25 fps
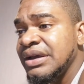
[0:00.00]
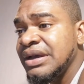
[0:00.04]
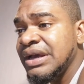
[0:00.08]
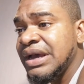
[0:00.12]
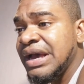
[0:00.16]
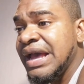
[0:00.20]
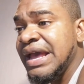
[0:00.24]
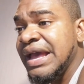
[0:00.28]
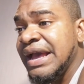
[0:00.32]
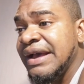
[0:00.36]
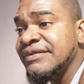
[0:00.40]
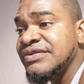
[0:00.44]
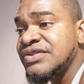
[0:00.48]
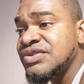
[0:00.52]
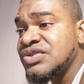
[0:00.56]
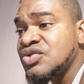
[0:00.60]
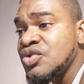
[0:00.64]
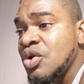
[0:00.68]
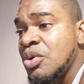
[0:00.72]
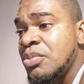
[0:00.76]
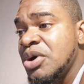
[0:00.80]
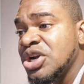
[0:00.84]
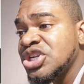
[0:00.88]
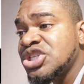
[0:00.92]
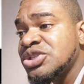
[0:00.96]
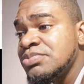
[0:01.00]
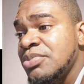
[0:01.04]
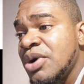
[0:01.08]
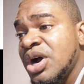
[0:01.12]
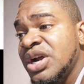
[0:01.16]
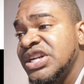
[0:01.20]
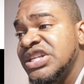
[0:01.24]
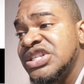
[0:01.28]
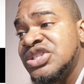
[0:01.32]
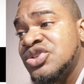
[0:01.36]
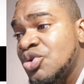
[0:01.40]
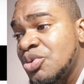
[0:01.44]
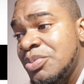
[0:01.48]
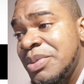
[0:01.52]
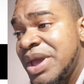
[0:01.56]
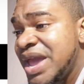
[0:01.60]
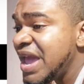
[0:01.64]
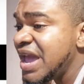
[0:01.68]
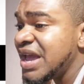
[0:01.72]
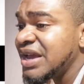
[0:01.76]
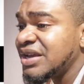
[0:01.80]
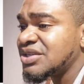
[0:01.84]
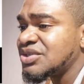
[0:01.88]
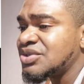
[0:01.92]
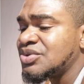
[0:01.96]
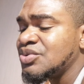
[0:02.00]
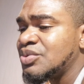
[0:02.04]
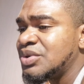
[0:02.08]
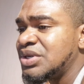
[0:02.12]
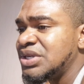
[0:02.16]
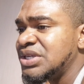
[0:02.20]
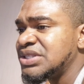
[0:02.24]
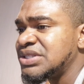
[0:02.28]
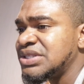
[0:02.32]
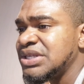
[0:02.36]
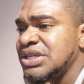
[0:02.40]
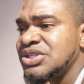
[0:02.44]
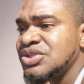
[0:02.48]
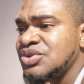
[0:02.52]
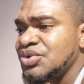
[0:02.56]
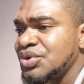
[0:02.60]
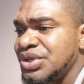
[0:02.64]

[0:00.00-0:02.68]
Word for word: I have so much money to make, Suki is saying.